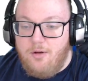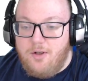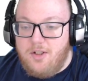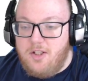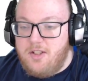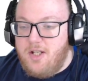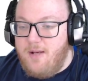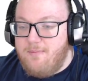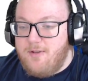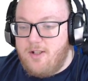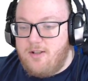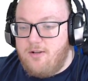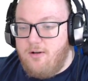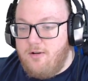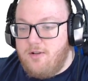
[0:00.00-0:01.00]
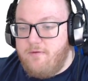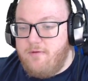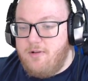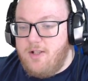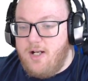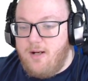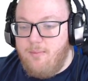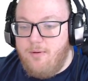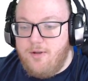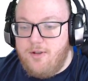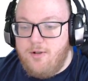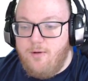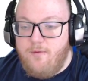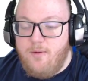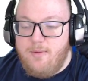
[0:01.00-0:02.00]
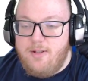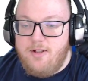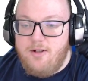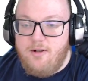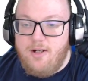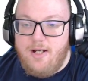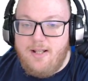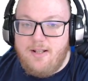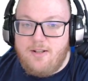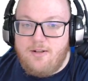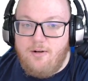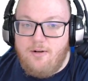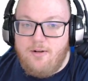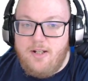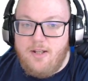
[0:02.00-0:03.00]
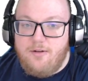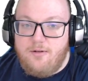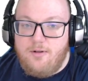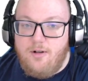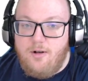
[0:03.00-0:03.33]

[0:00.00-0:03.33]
Look at the top six cards of your deck and put two of them into your hand, discard the other